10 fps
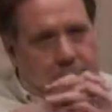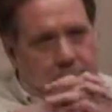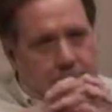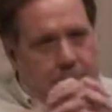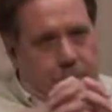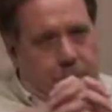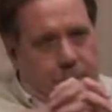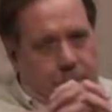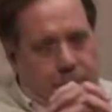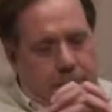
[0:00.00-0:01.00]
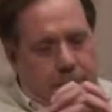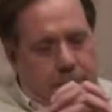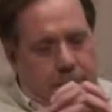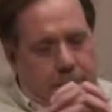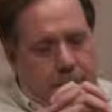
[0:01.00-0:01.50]
you know, for the uh,
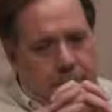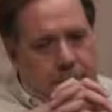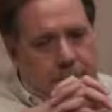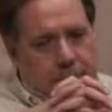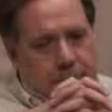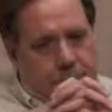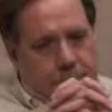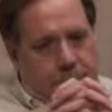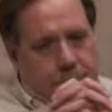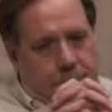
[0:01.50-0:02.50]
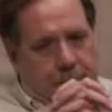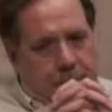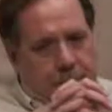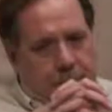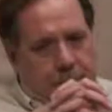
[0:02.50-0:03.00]
for that.
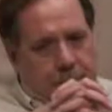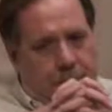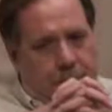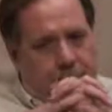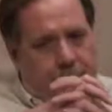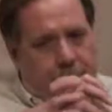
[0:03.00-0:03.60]
But um,